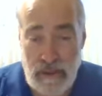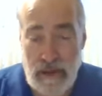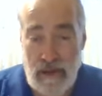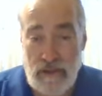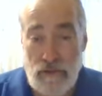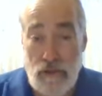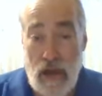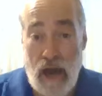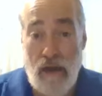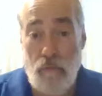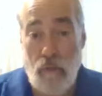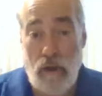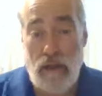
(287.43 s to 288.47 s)
And you
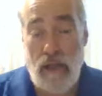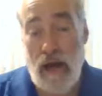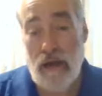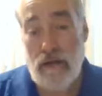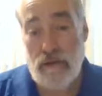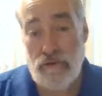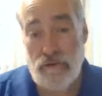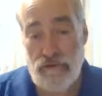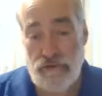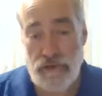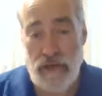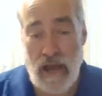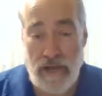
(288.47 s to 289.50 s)
have voila,
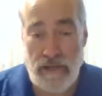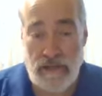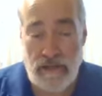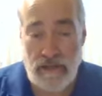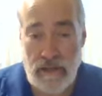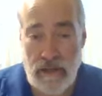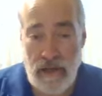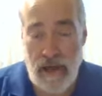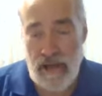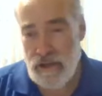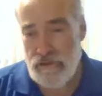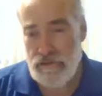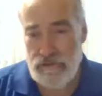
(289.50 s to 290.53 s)
Christianity. And
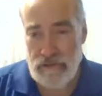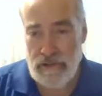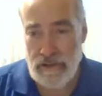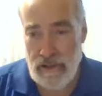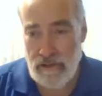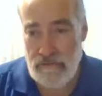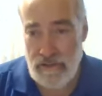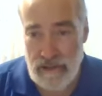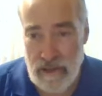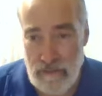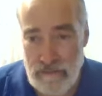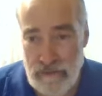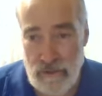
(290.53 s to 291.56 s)
interesting enough, they
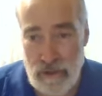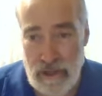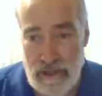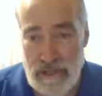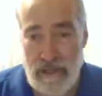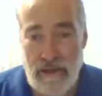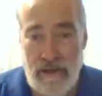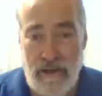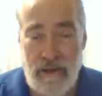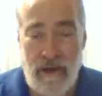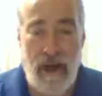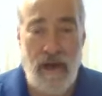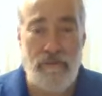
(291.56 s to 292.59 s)
kept this whole idea
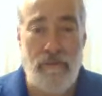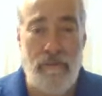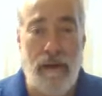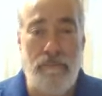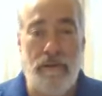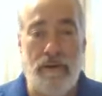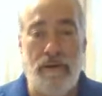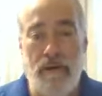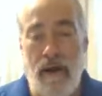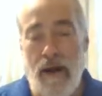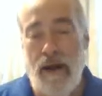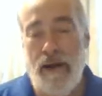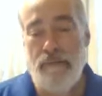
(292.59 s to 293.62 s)
of a man being
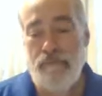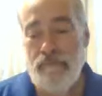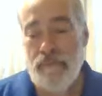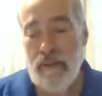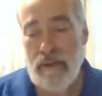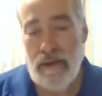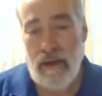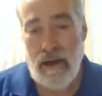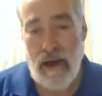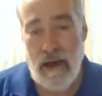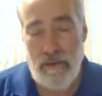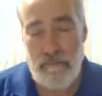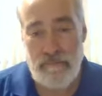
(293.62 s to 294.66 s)
God,
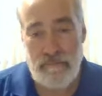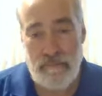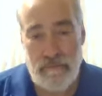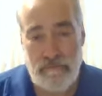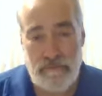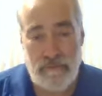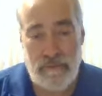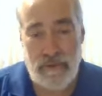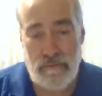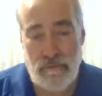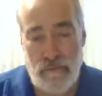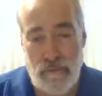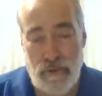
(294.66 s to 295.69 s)
um,
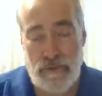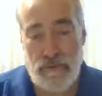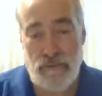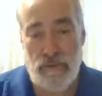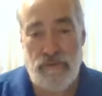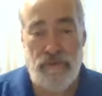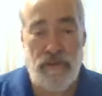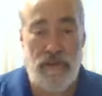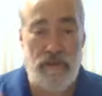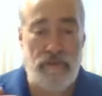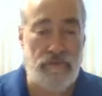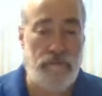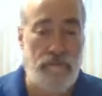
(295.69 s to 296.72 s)
which we see
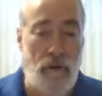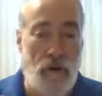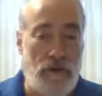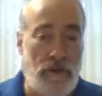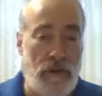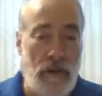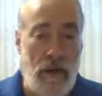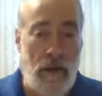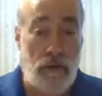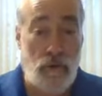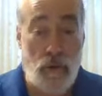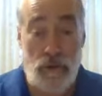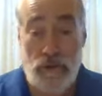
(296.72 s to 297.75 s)
its part,
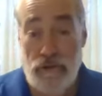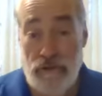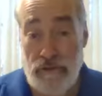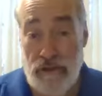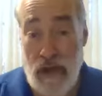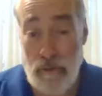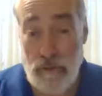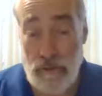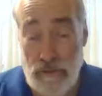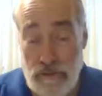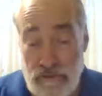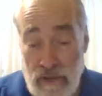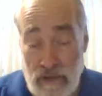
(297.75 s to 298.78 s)
according to the Talmud
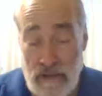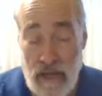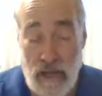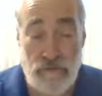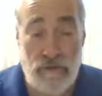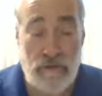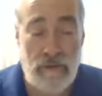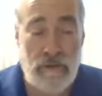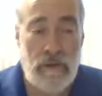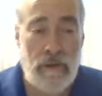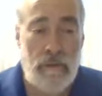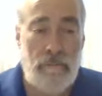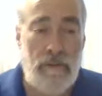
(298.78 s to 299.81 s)
and Sanhedrin,
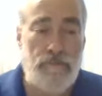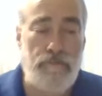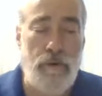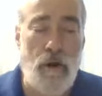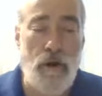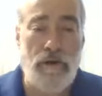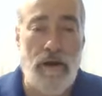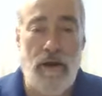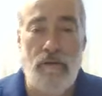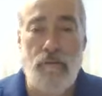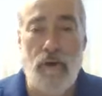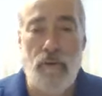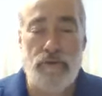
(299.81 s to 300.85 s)
is part
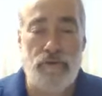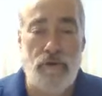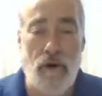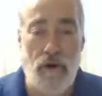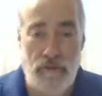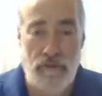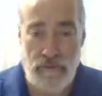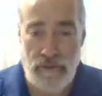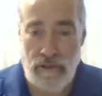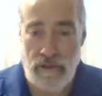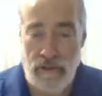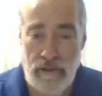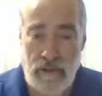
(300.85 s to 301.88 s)
of what was called the